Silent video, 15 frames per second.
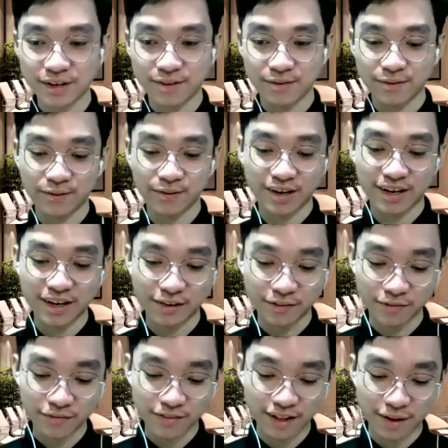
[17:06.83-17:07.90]
get to kind
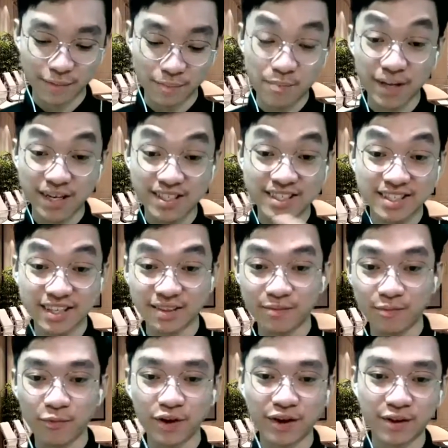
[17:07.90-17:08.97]
of like mix
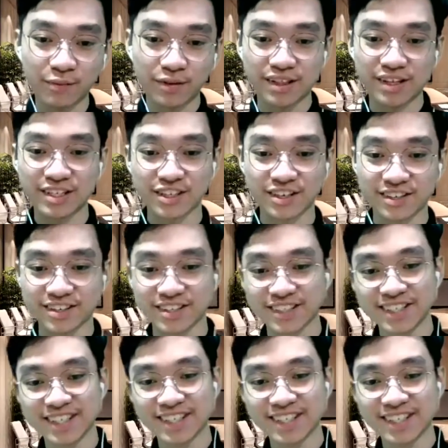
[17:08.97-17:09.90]
in well with each other.